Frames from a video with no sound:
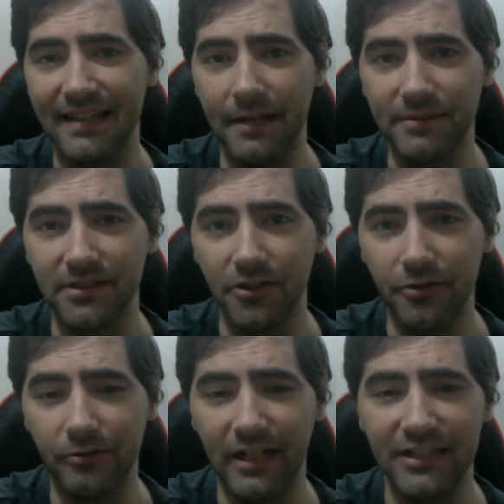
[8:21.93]
that was
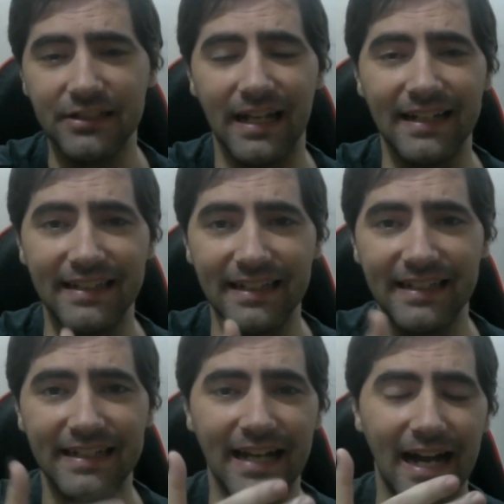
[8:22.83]
LootRush.
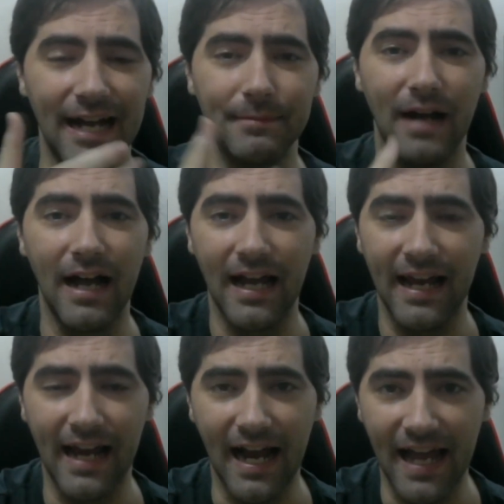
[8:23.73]
Again, I
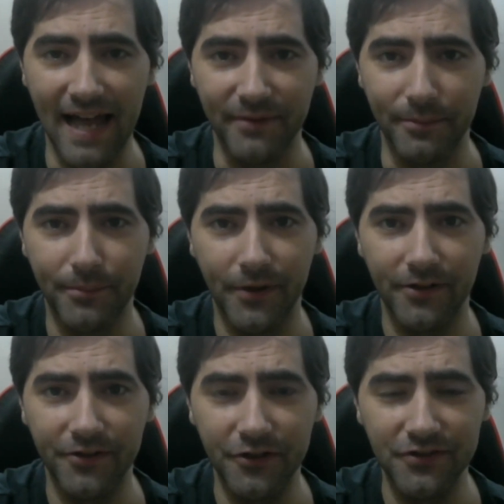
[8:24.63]
haven't
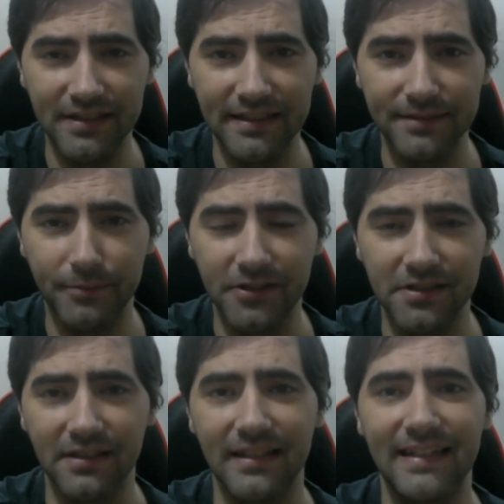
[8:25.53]
used this
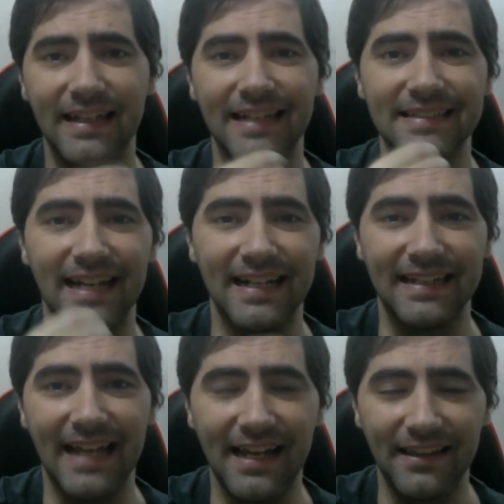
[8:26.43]
personally. It's not
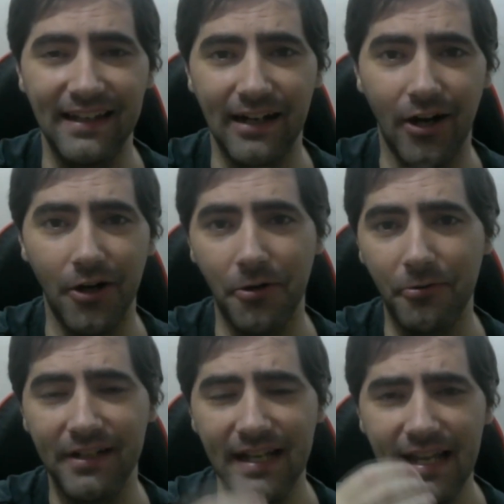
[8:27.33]
Gala
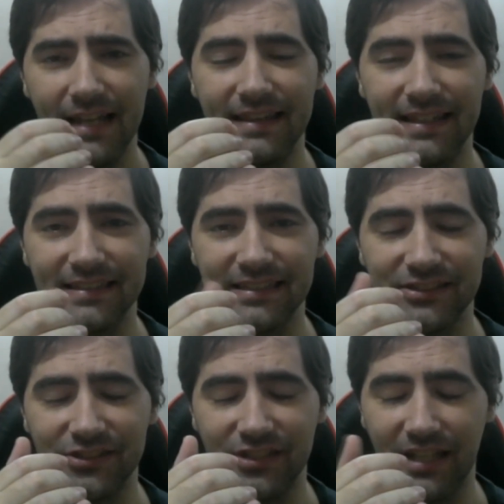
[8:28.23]
owned. This
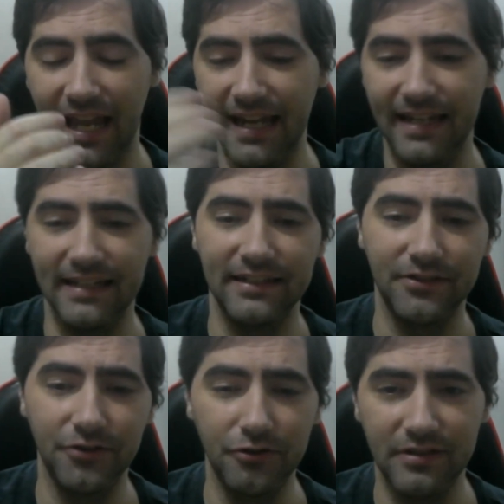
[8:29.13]
is, and
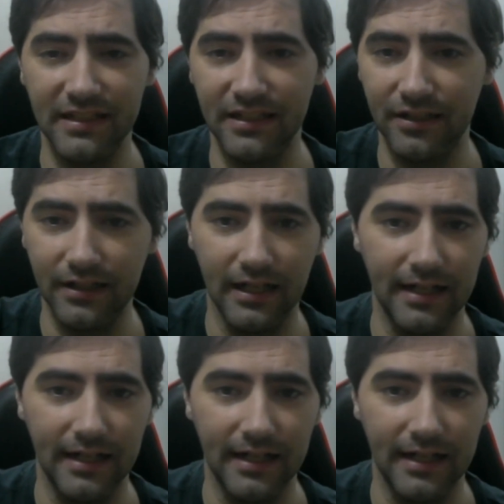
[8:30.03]
you can